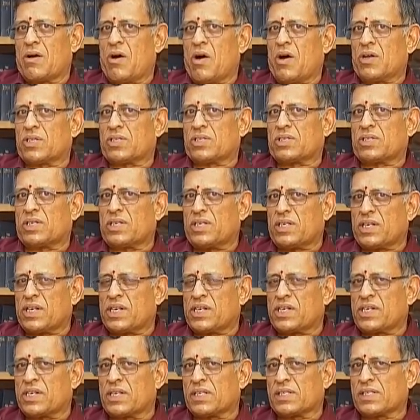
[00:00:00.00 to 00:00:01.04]

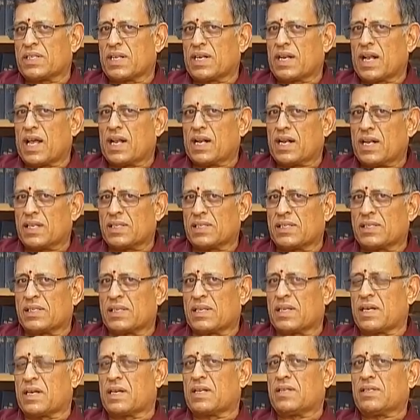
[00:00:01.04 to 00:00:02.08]
ostentatious and
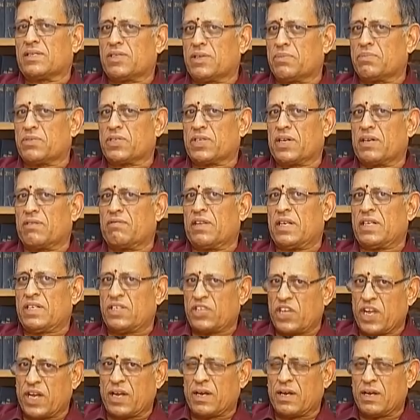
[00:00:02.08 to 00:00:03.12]
unnecessary consumption will
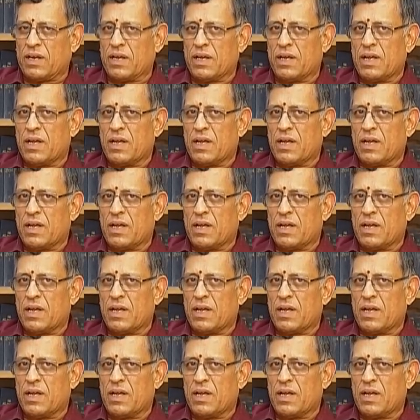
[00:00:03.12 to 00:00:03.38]
take,